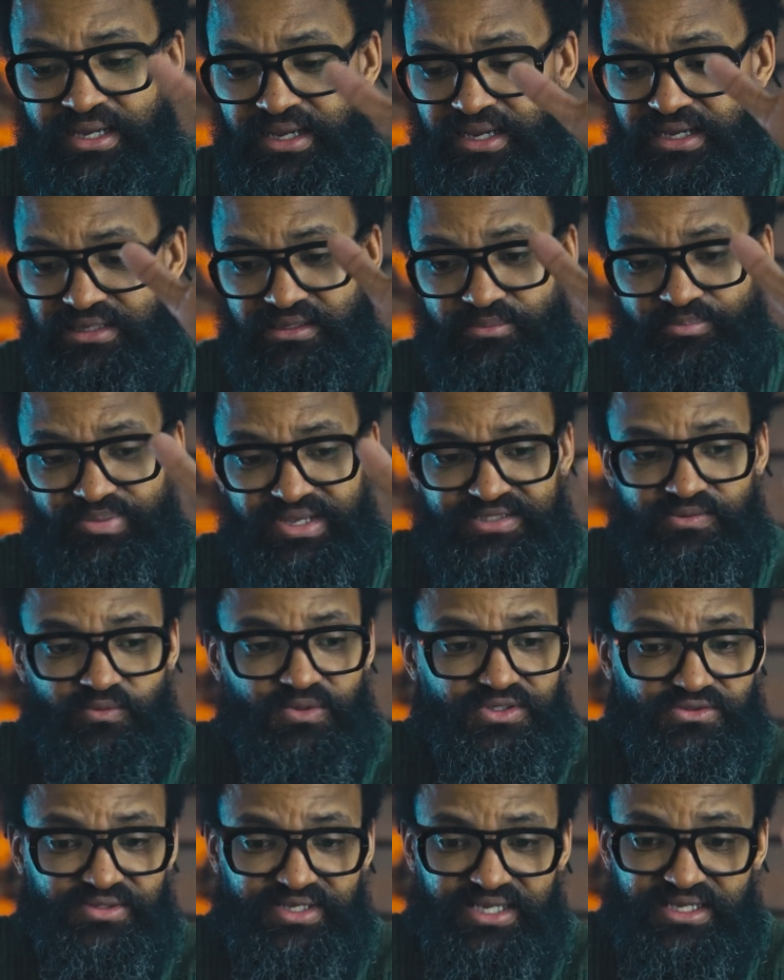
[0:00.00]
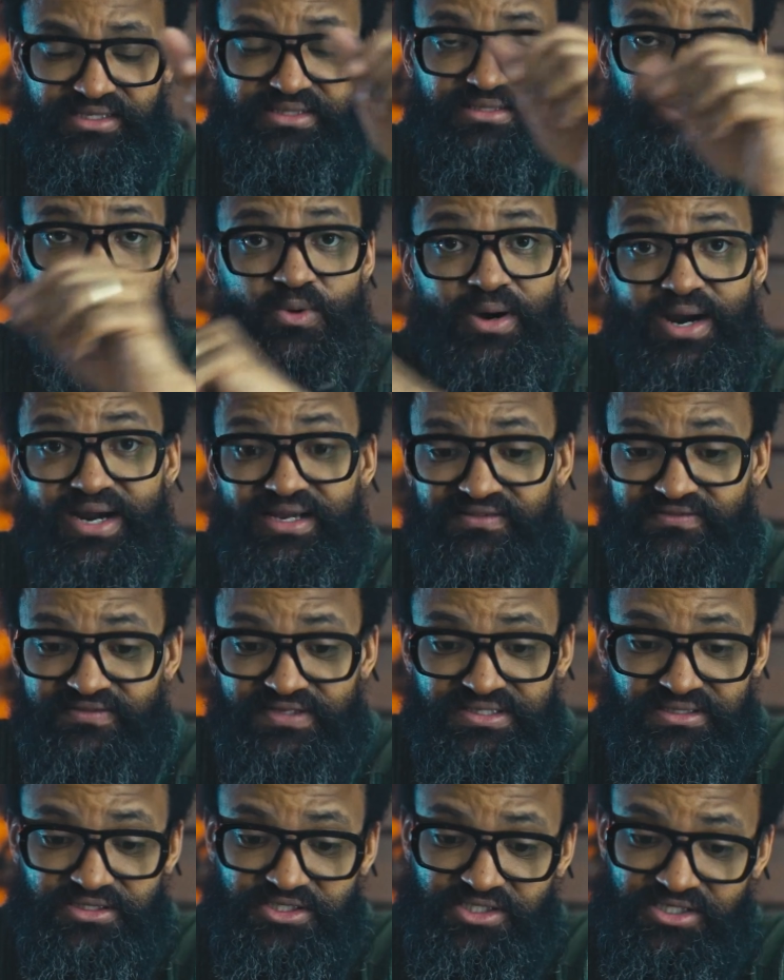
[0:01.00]
and the best way to get these wide
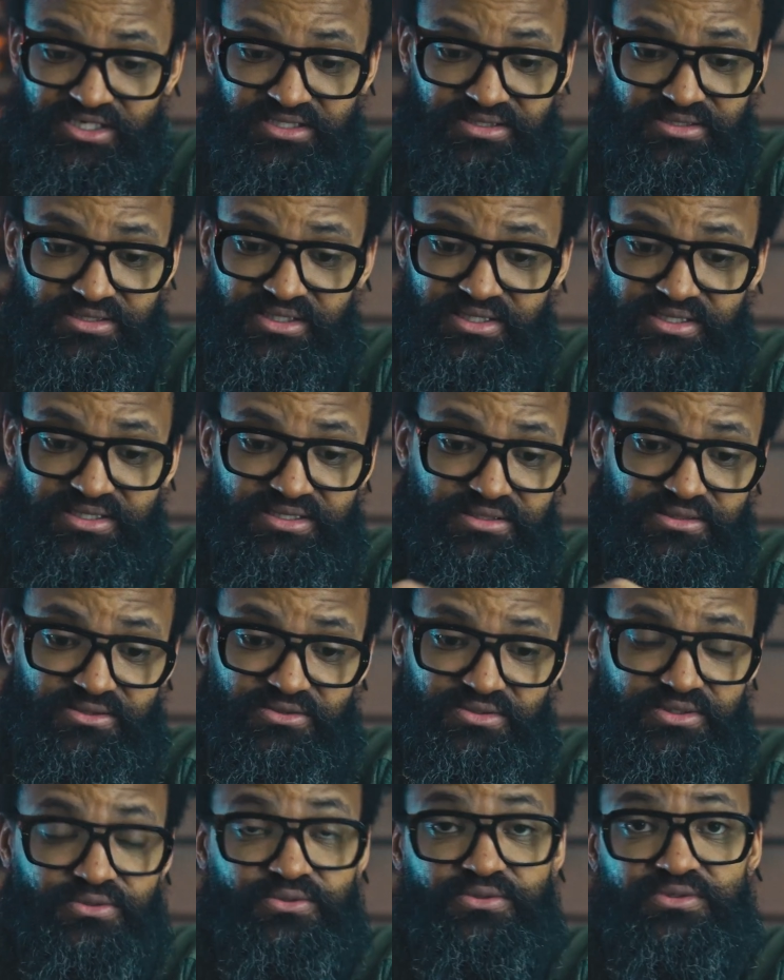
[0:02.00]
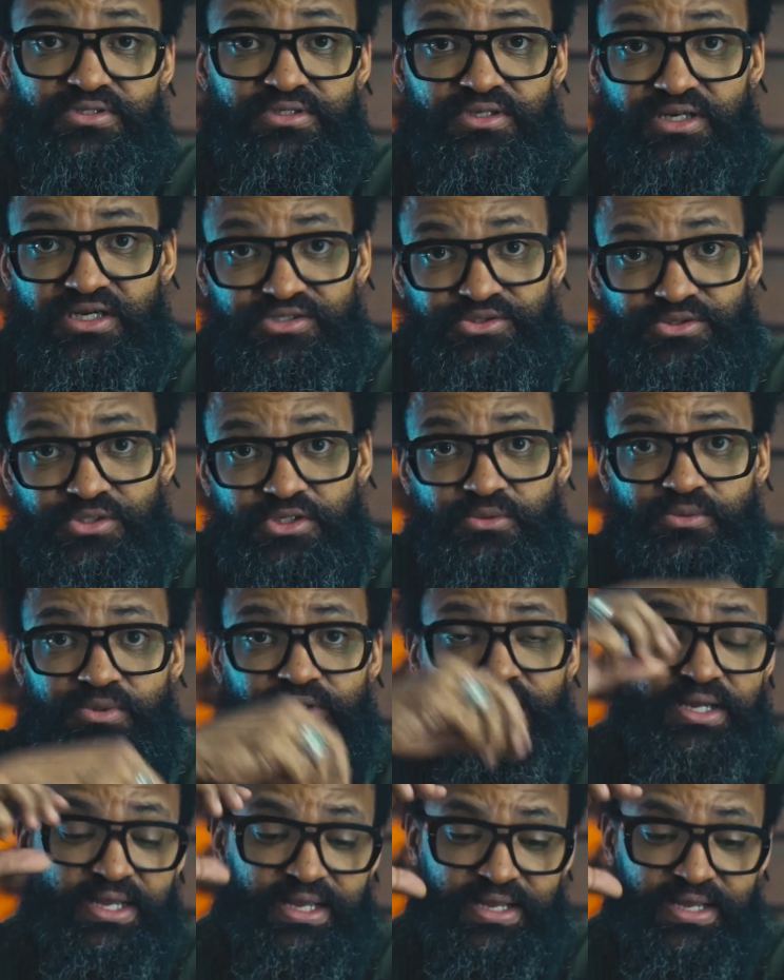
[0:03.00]
vista shots is to use a drone.